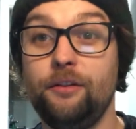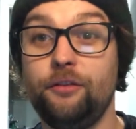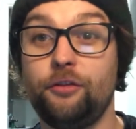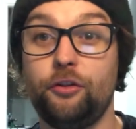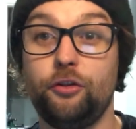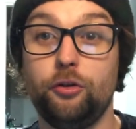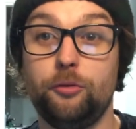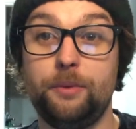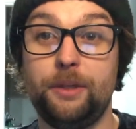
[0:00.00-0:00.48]

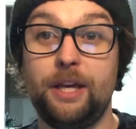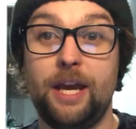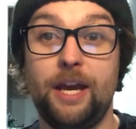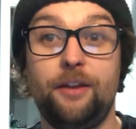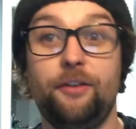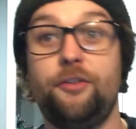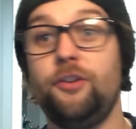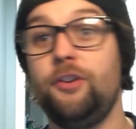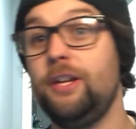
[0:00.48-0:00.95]
so you'll be
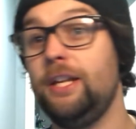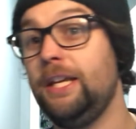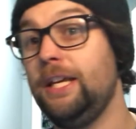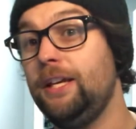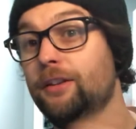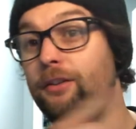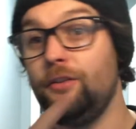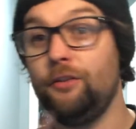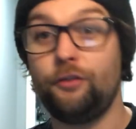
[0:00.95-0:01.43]
entered
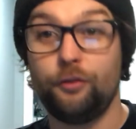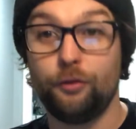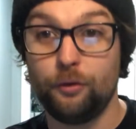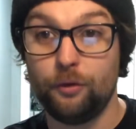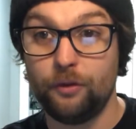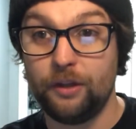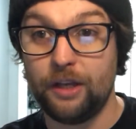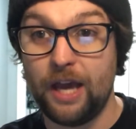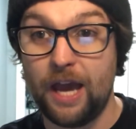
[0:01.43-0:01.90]

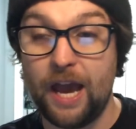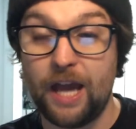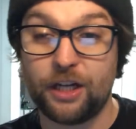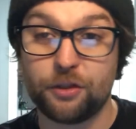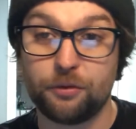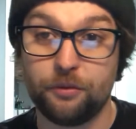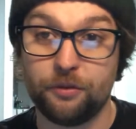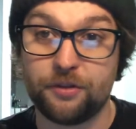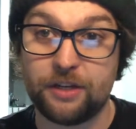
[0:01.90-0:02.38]
into the
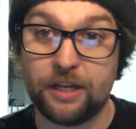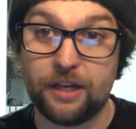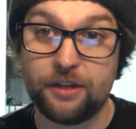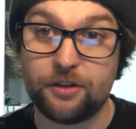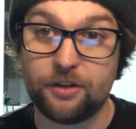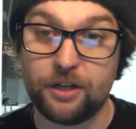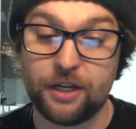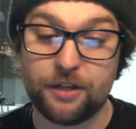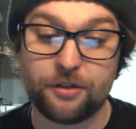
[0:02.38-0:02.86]
actual
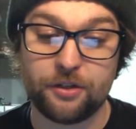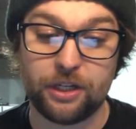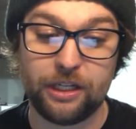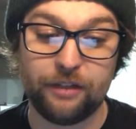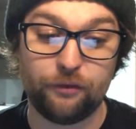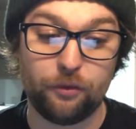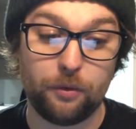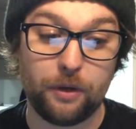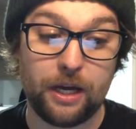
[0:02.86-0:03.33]
Stanford Answer
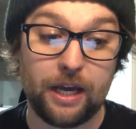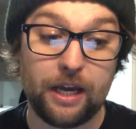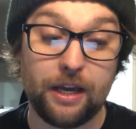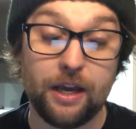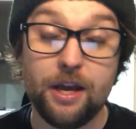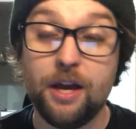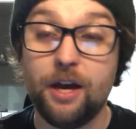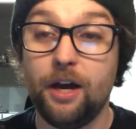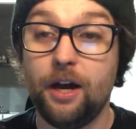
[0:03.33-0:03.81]
giveaway,